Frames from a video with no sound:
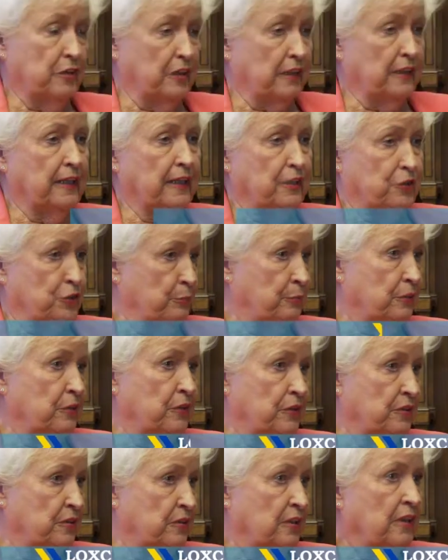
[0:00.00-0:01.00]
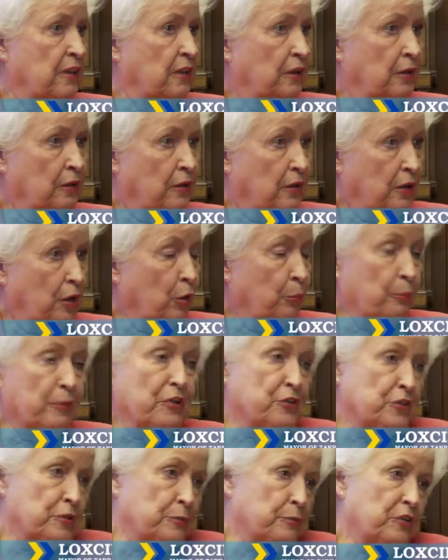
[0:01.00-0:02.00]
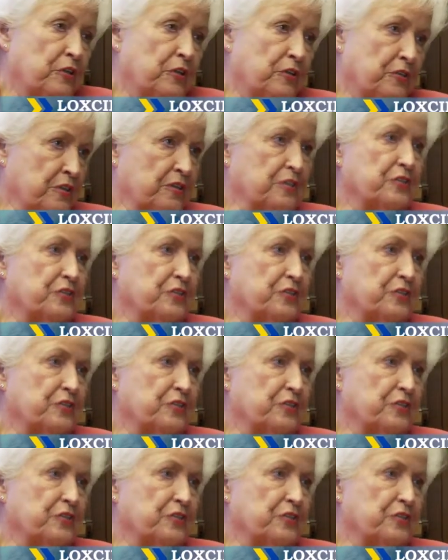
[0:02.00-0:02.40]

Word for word: could catch a bus or miss a bus,